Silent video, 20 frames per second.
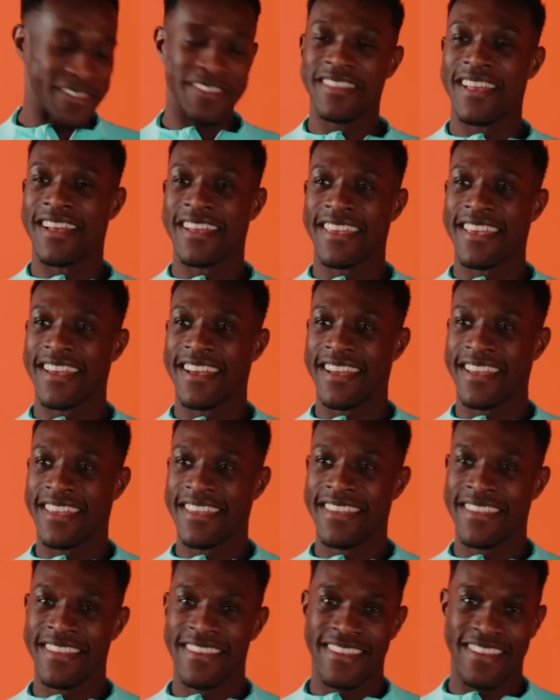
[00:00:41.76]
is that
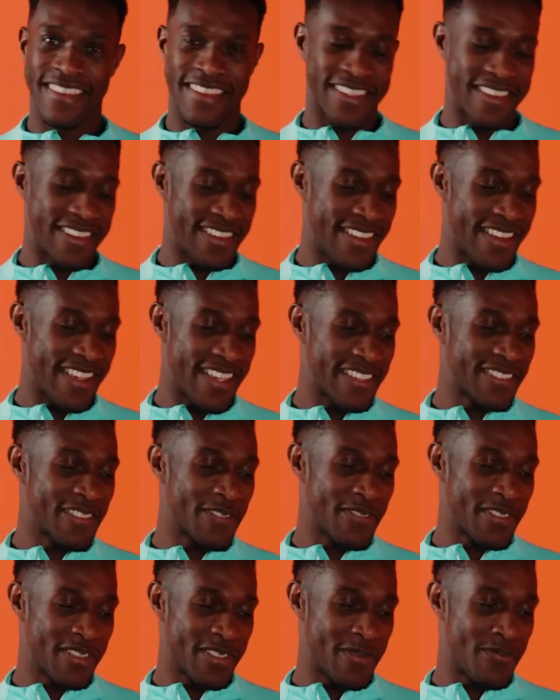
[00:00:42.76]
guy. And yeah, it's
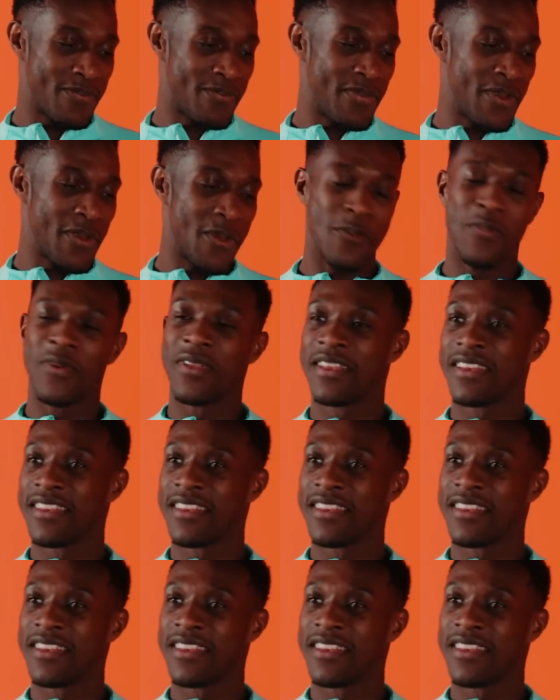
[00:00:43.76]
obviously blew up and